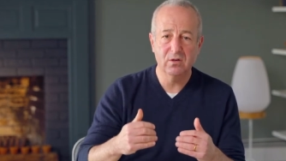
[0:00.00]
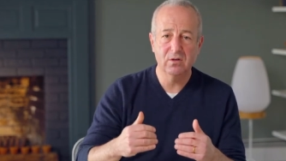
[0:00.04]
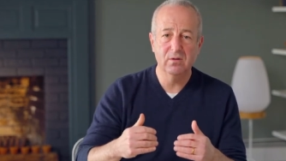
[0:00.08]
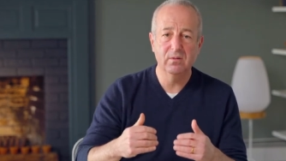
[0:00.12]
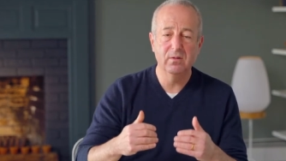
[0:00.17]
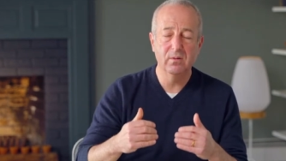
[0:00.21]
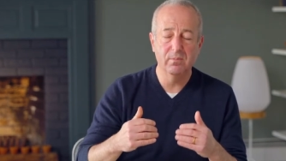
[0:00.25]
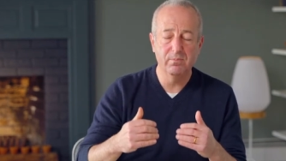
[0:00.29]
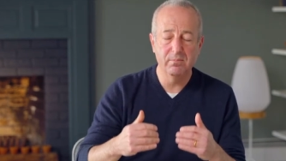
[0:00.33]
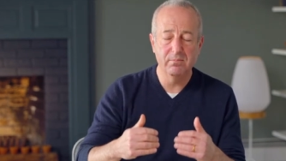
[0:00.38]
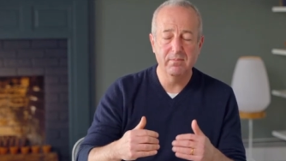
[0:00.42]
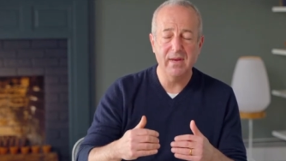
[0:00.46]

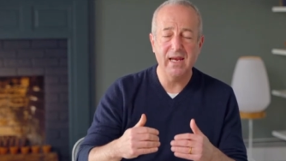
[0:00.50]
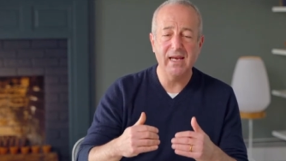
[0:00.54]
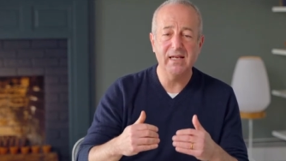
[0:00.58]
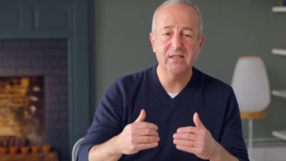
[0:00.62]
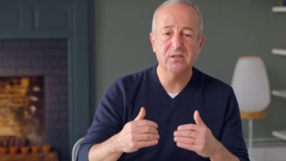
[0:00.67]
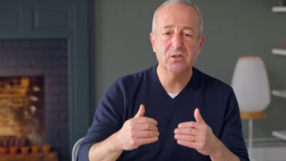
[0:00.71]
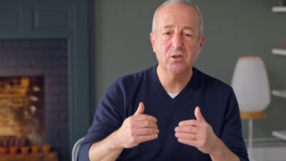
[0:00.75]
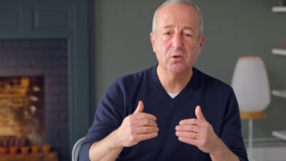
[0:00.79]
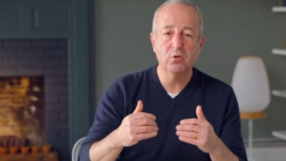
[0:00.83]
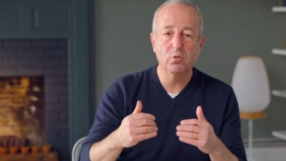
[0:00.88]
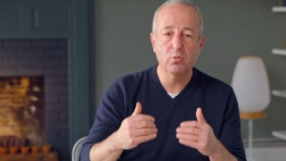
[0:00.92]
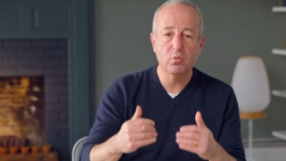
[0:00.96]
makes
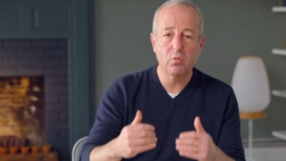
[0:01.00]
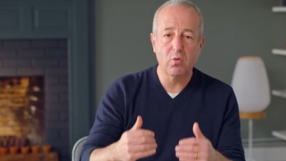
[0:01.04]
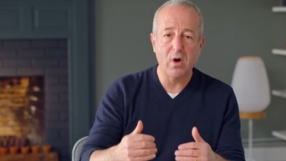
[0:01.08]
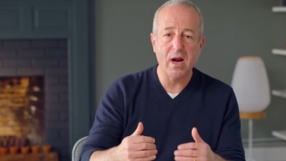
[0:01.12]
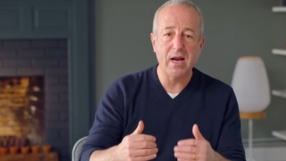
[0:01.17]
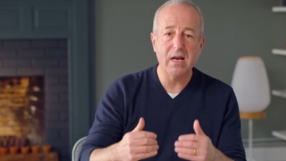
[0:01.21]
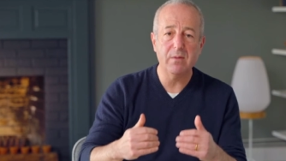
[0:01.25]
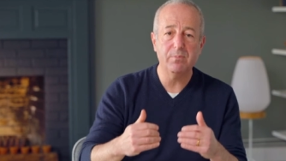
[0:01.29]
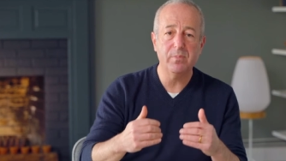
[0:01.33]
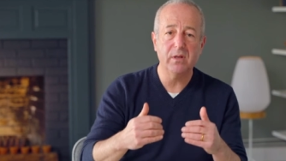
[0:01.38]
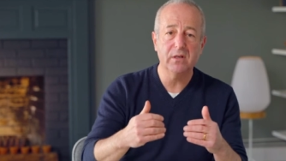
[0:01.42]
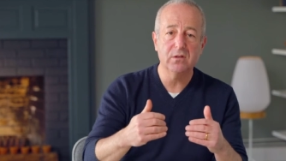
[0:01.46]
it
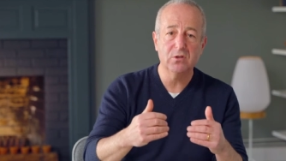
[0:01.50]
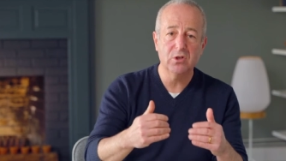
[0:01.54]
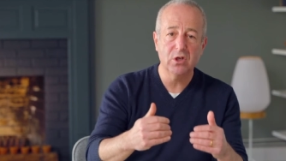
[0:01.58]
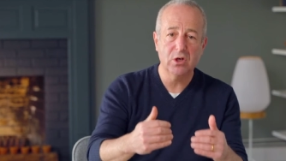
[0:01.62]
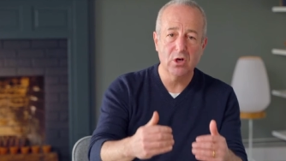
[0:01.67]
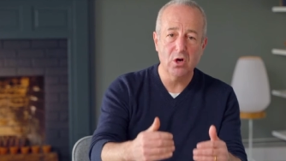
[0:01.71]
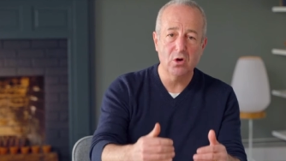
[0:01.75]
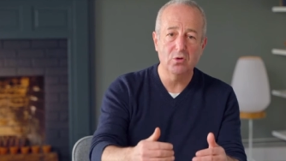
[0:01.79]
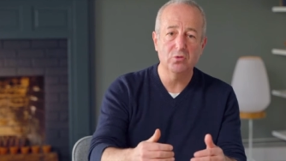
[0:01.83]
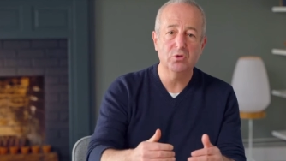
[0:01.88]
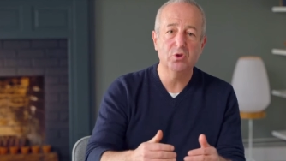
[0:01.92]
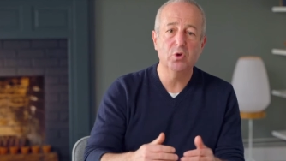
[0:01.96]
ripe to
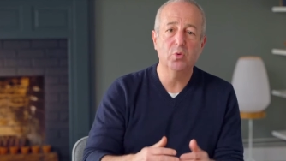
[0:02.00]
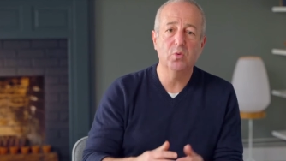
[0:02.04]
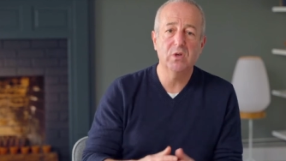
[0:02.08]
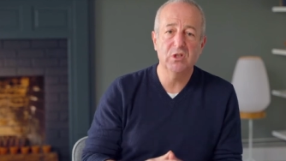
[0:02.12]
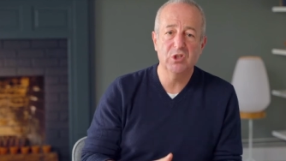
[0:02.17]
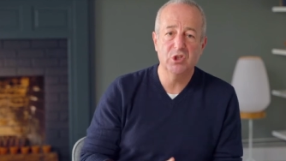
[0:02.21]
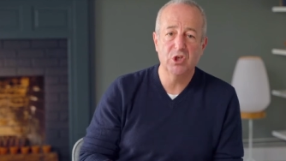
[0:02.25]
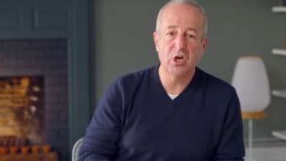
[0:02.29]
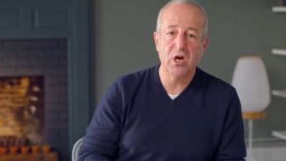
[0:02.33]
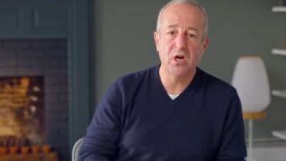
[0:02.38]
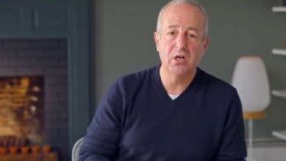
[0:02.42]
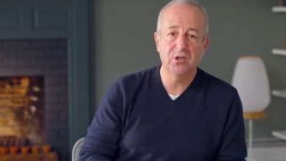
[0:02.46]
go to a
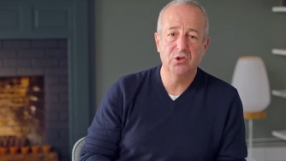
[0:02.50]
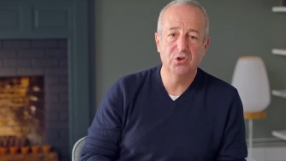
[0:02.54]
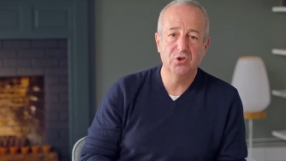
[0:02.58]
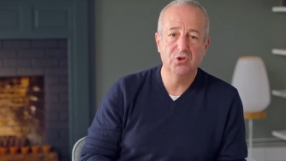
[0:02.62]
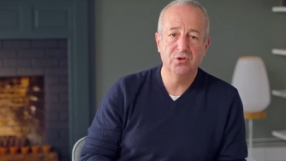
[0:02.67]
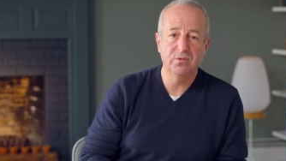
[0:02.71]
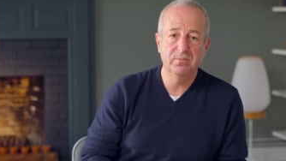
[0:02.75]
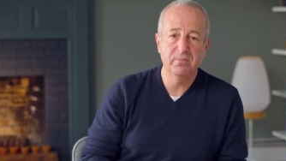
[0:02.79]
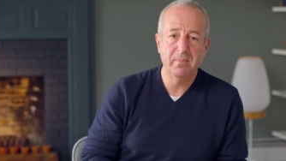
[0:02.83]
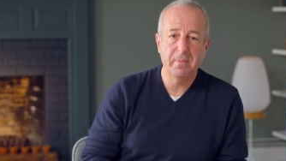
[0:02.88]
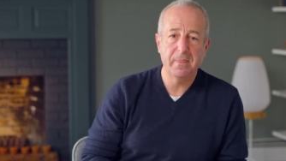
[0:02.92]
judge.